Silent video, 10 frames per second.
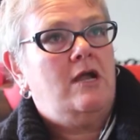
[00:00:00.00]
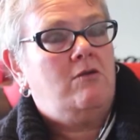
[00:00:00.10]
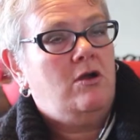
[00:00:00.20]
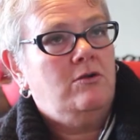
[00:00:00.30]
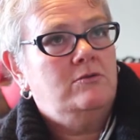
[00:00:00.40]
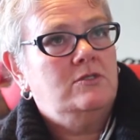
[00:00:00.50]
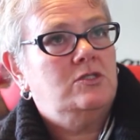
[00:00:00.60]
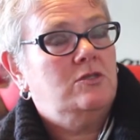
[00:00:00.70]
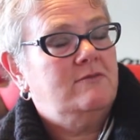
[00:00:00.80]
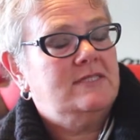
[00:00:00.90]
our own
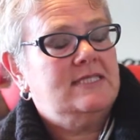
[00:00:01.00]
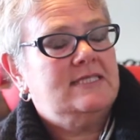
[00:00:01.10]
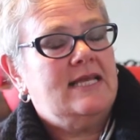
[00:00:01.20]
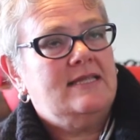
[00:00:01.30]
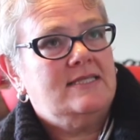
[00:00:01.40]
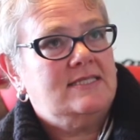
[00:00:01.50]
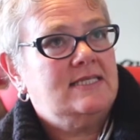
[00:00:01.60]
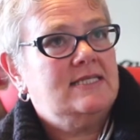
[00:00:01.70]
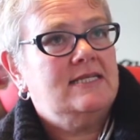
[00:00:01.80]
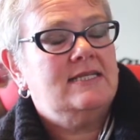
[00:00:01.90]
services at the city